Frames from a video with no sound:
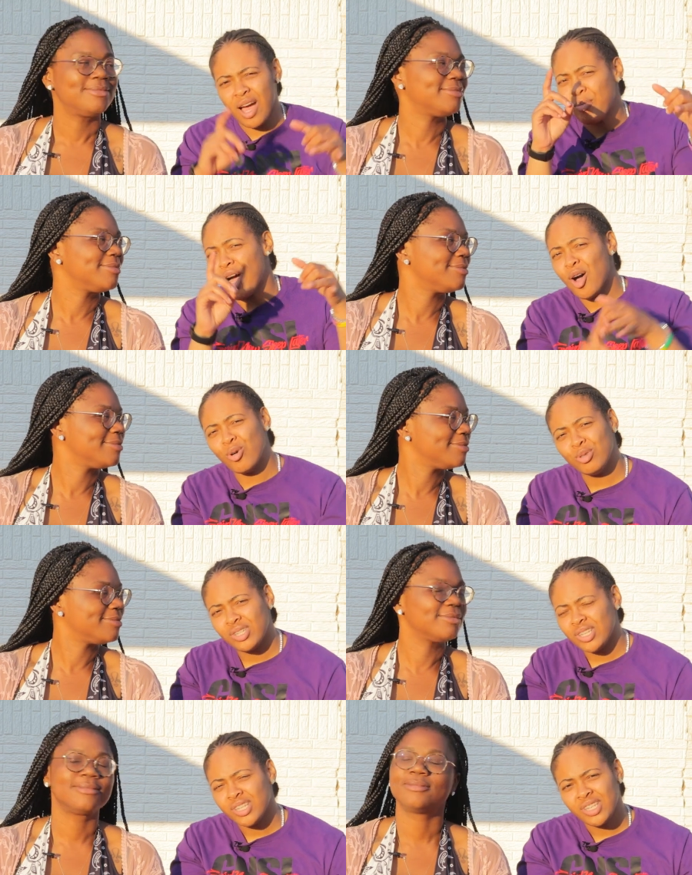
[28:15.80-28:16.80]
Speaker 1: I'm a
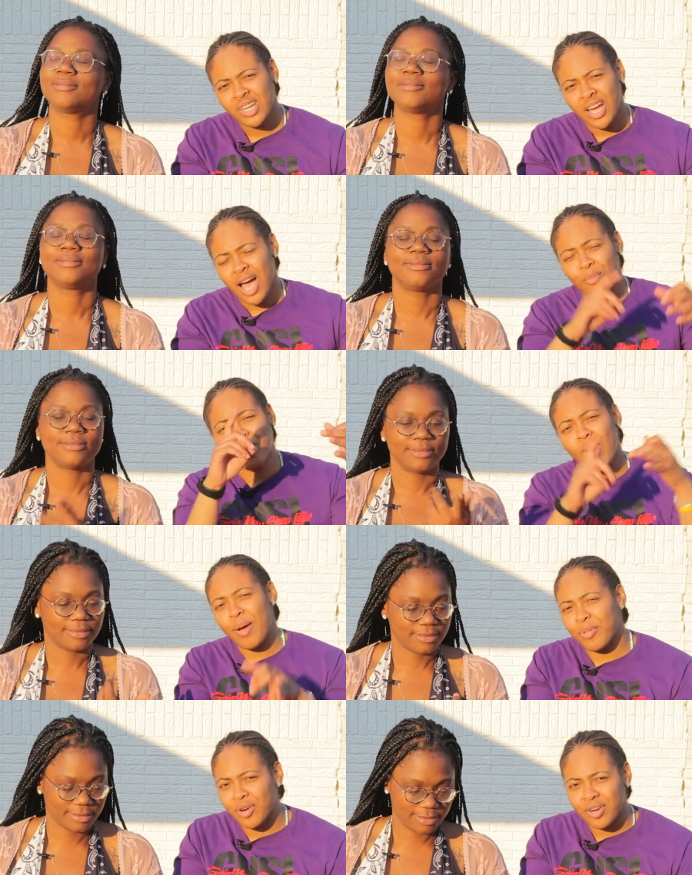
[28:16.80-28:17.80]
host. I'm a
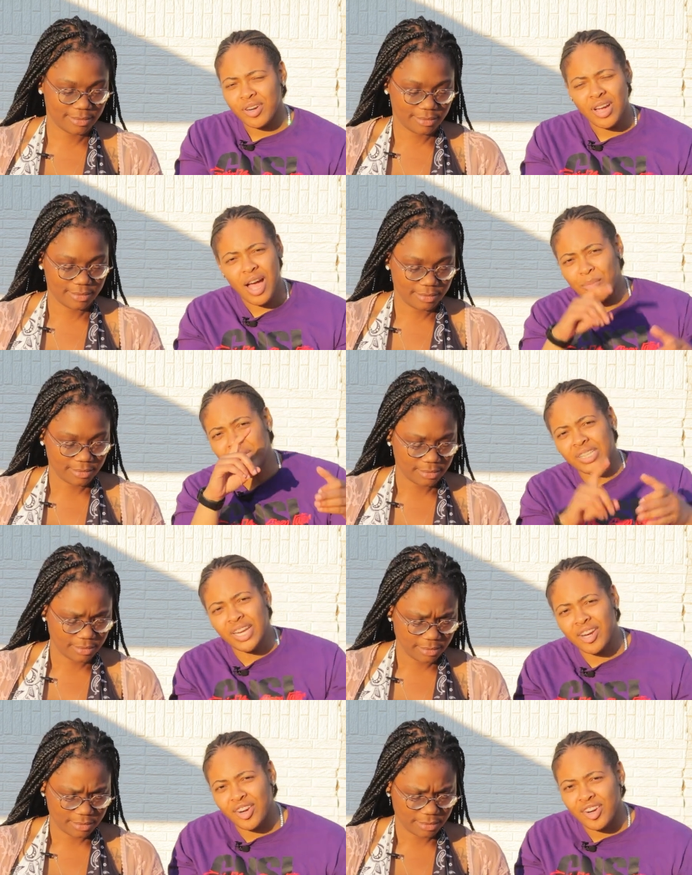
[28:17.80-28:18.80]
rapper. I'm a
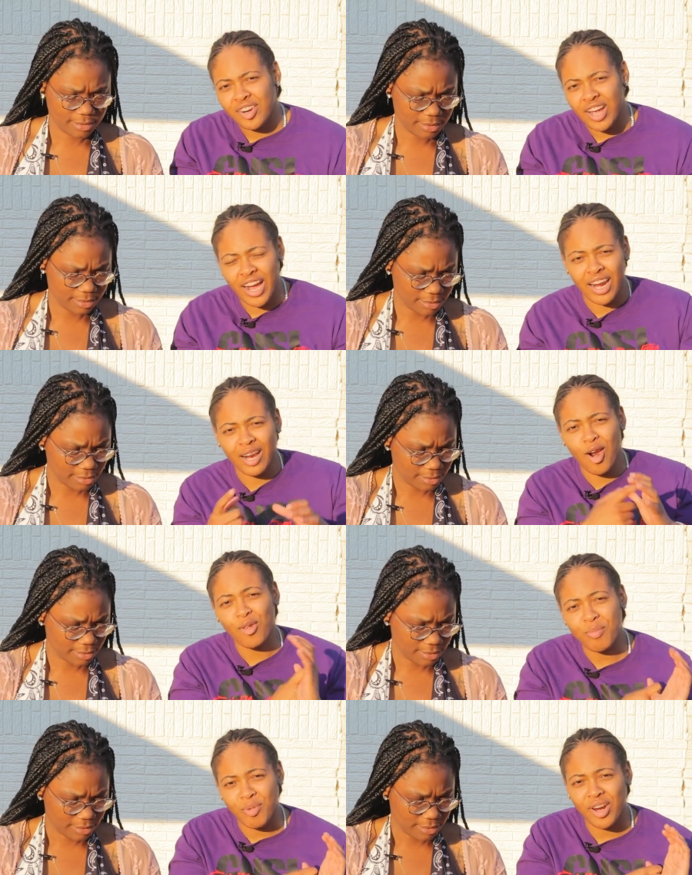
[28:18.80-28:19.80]
singer. I got a
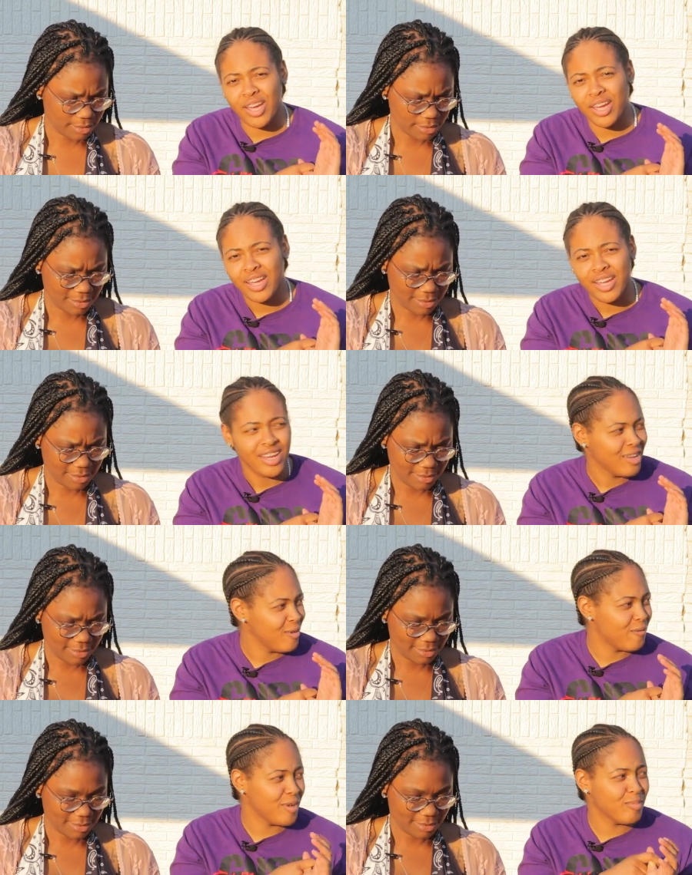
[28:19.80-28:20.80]
clothing brand.
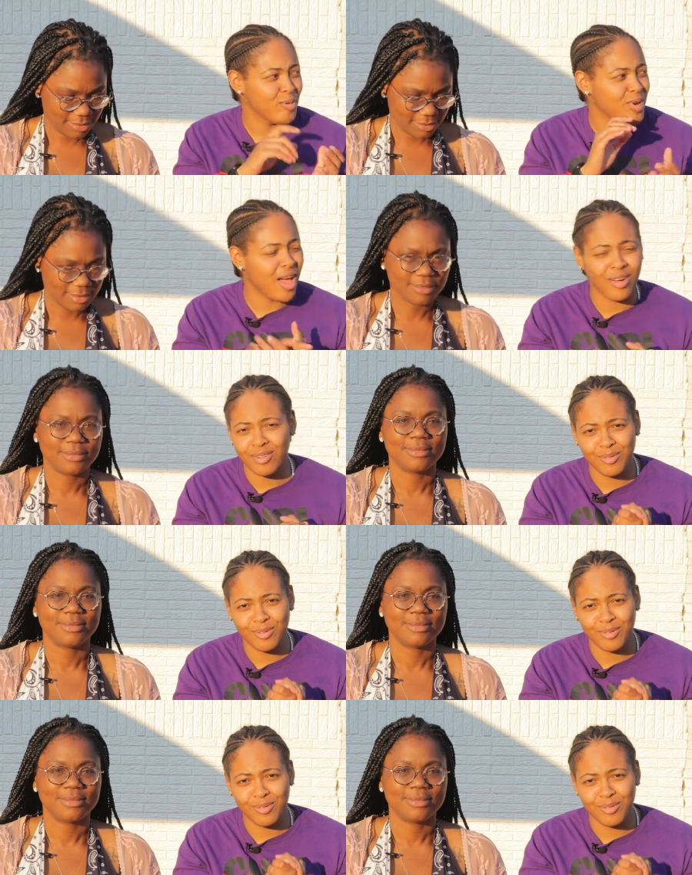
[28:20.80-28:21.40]
You feel me? We out